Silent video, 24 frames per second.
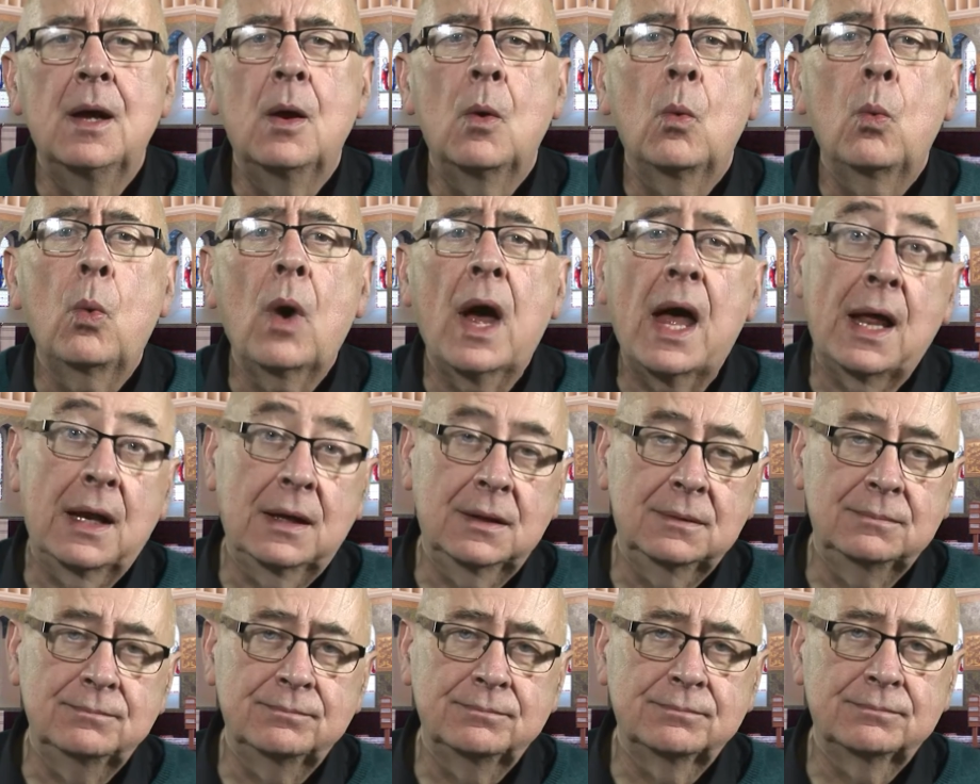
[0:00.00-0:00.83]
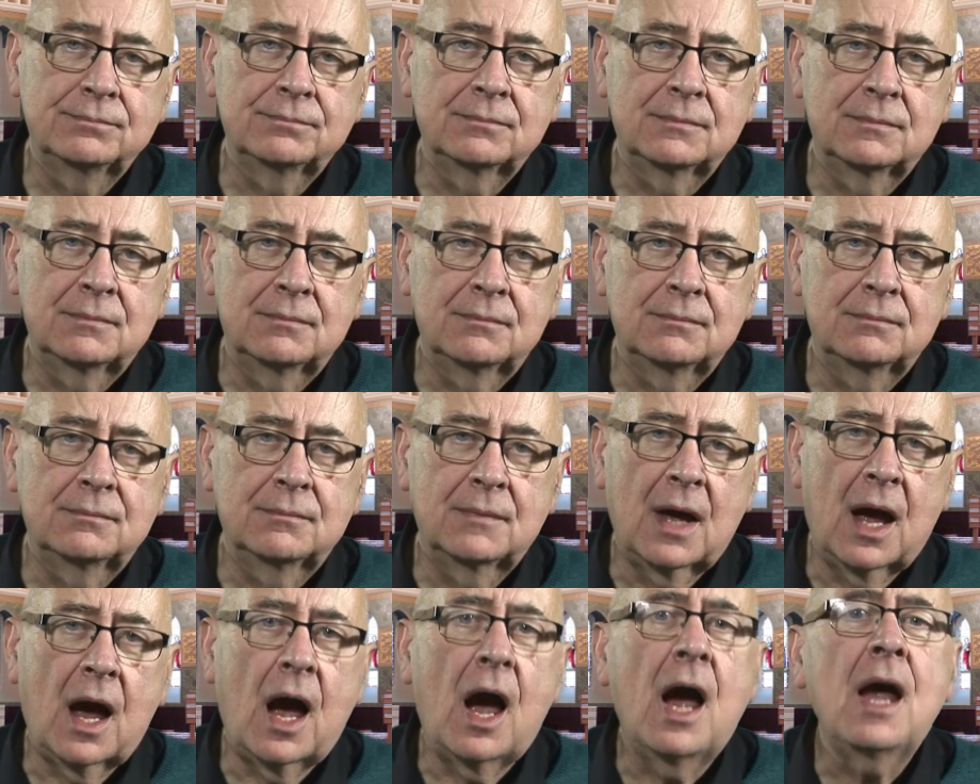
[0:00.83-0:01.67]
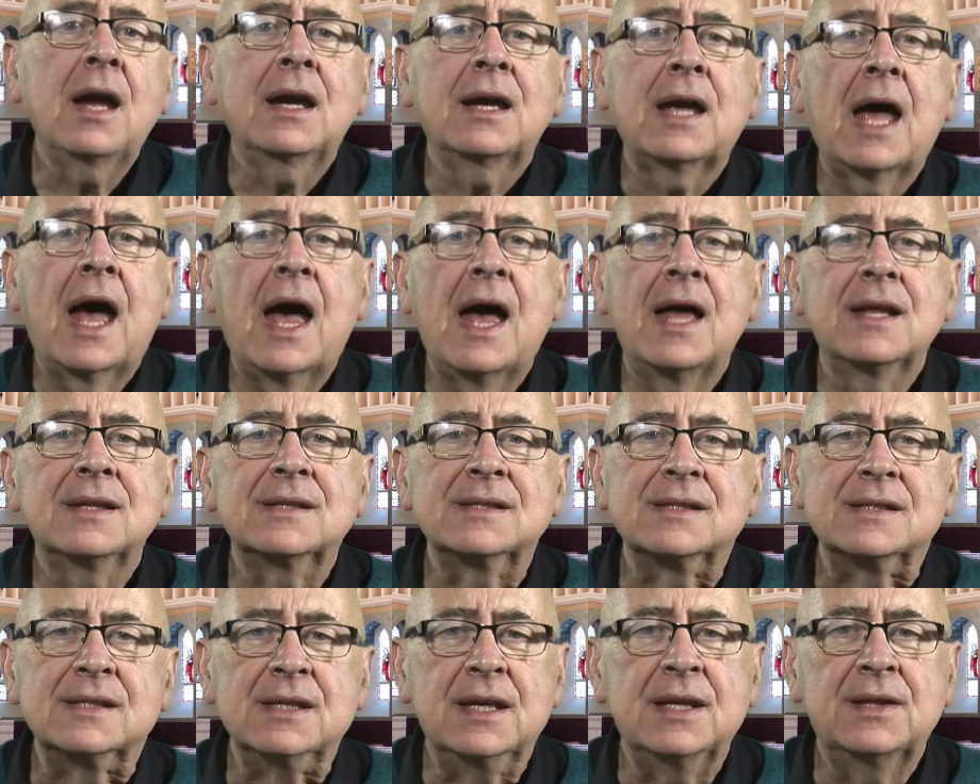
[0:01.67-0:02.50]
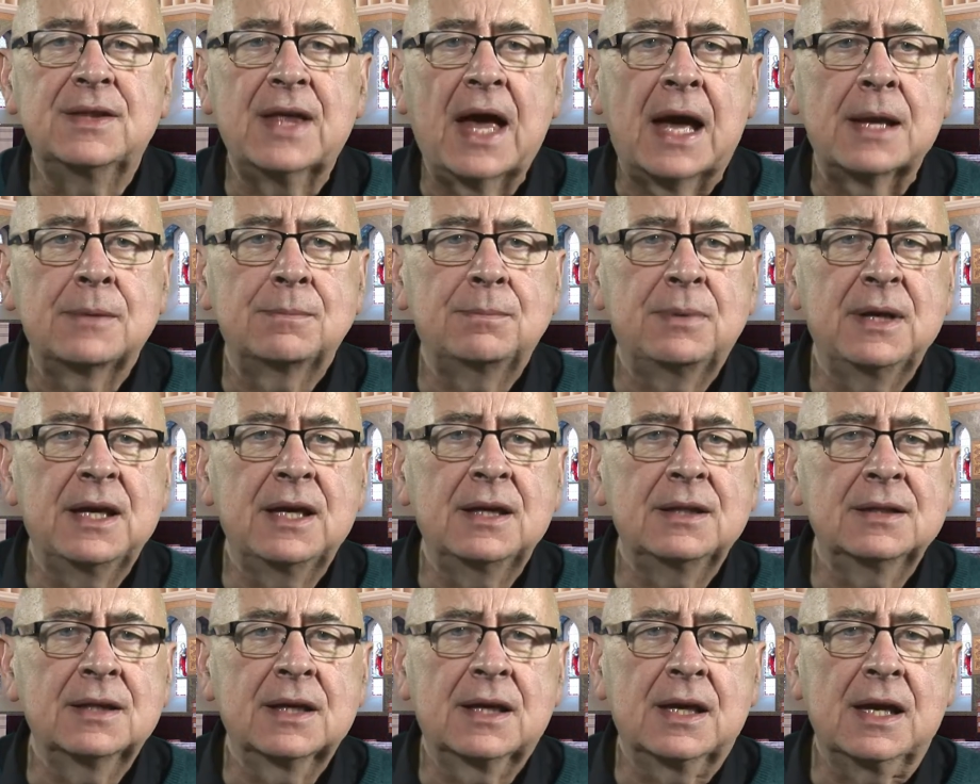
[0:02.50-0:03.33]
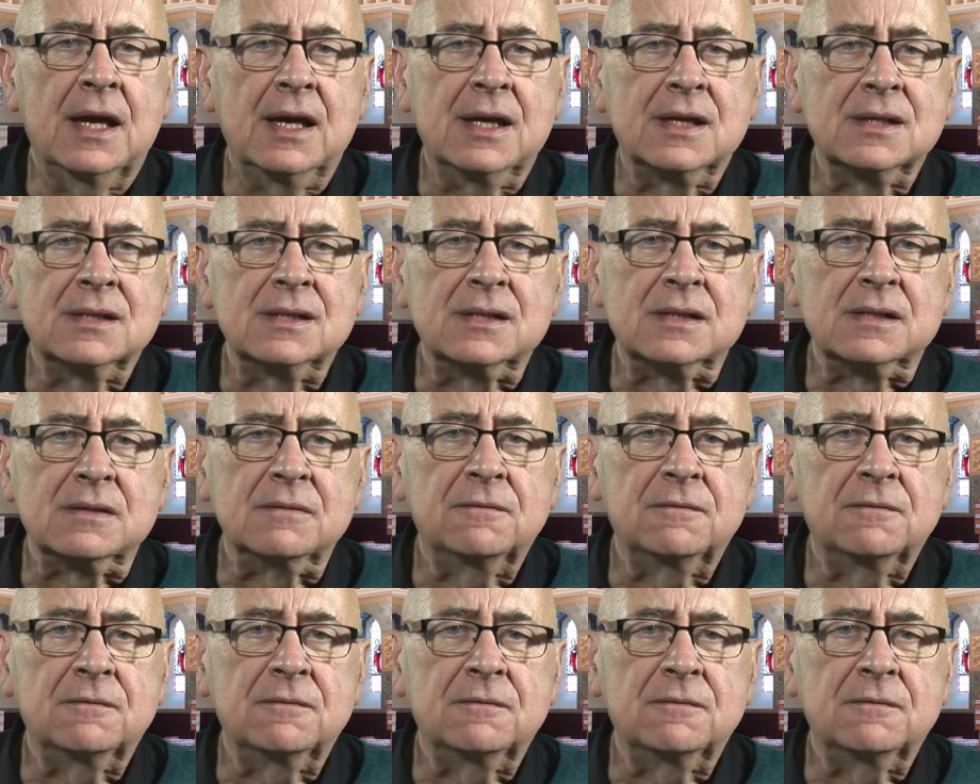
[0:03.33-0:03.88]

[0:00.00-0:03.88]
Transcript: Well, I can't see that being the case.